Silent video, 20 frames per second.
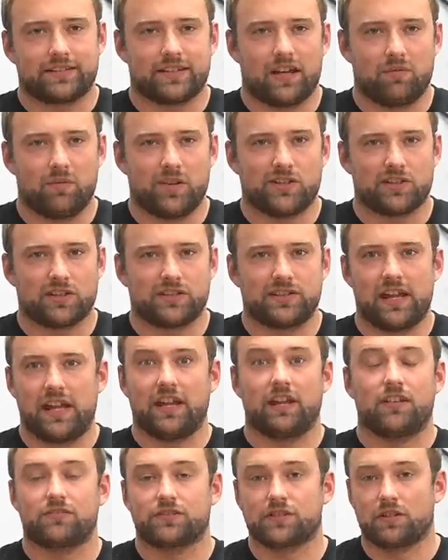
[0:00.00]
of time we just
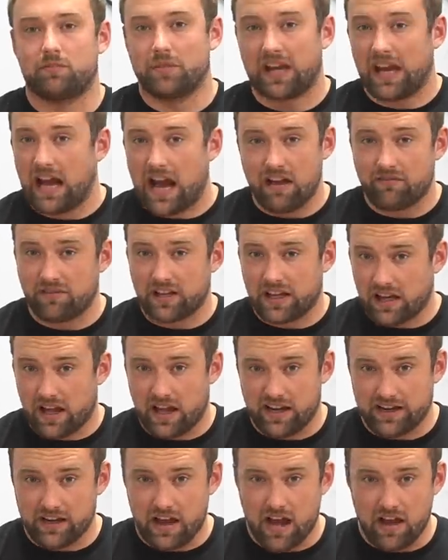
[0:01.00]
think of somebody having a
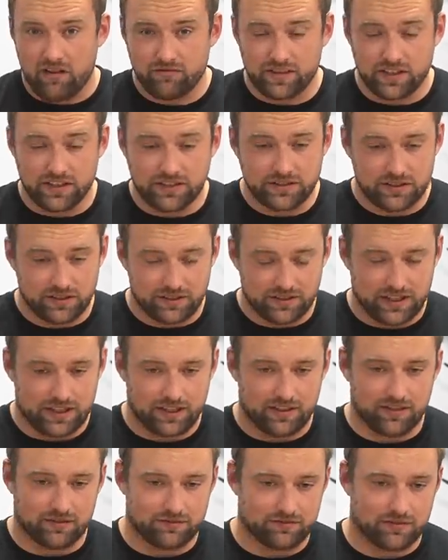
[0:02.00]
lot of confidence. You'll
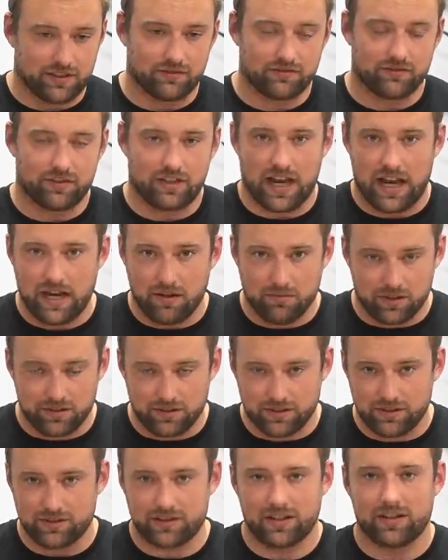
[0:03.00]
think of, of
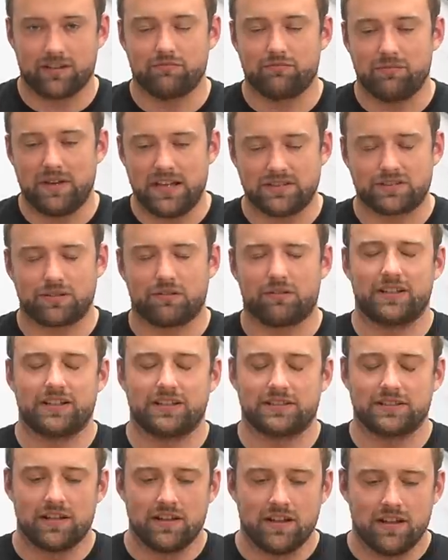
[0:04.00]
Gabriel, you'll think of me. So
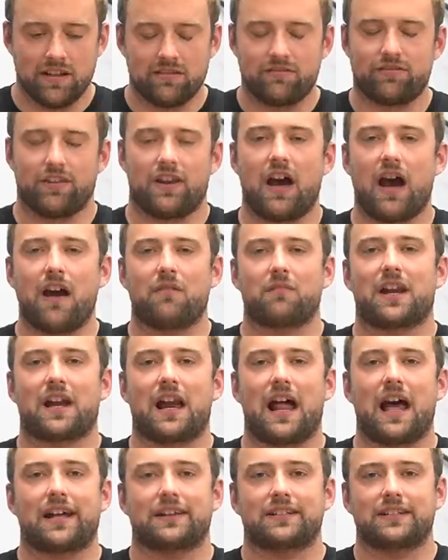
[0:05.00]
these
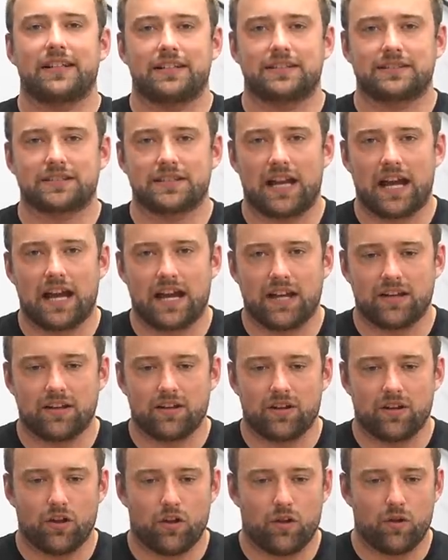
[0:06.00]
phenomenal athletes uh,
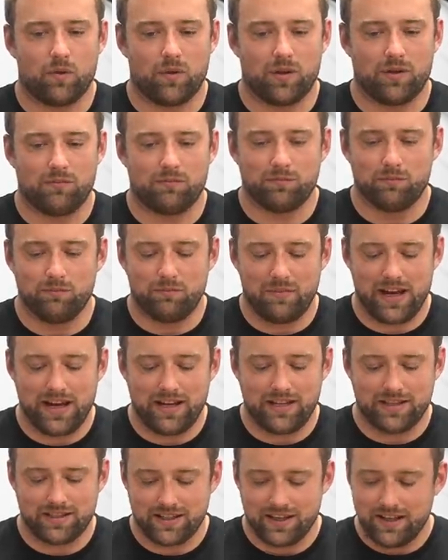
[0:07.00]
who we
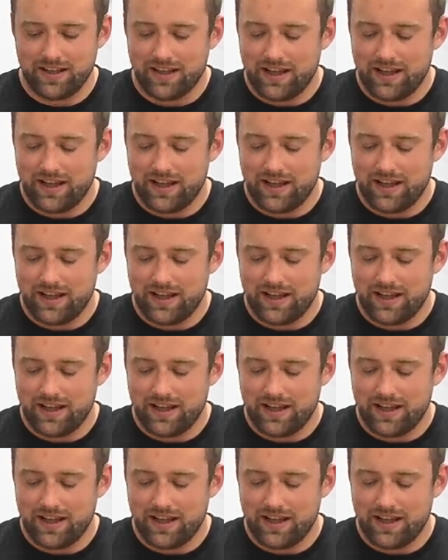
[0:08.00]
meet